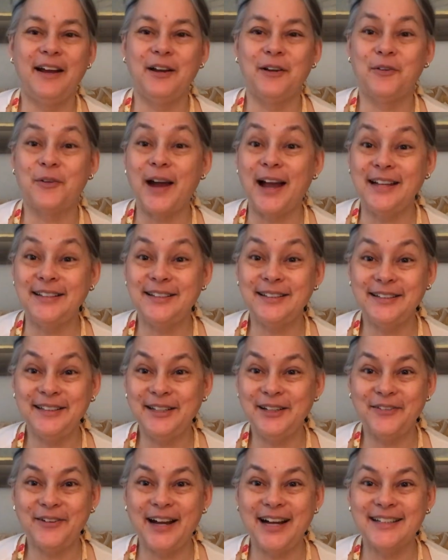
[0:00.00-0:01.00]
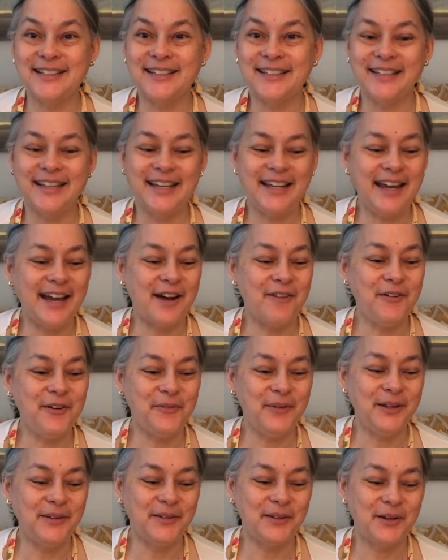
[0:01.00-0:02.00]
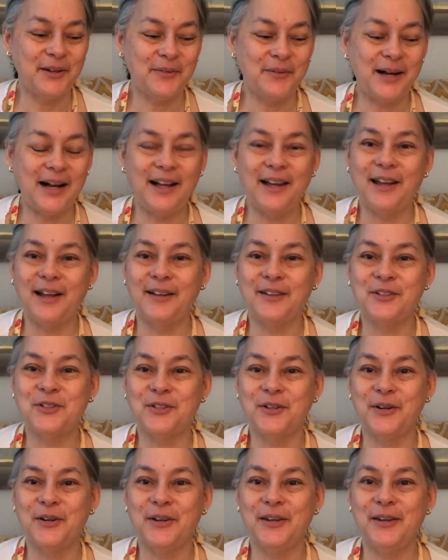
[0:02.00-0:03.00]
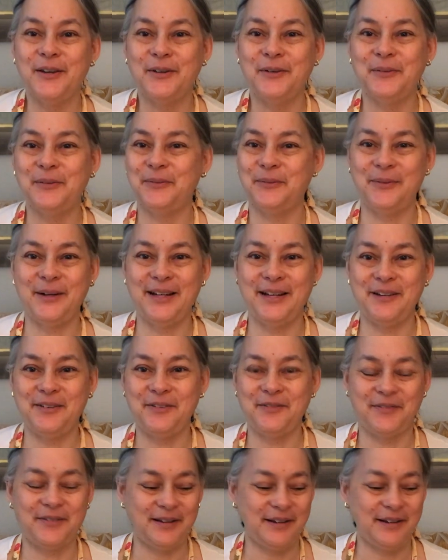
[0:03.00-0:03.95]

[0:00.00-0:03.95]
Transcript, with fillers: gradually, gradually, every once in a while, I'll show you one of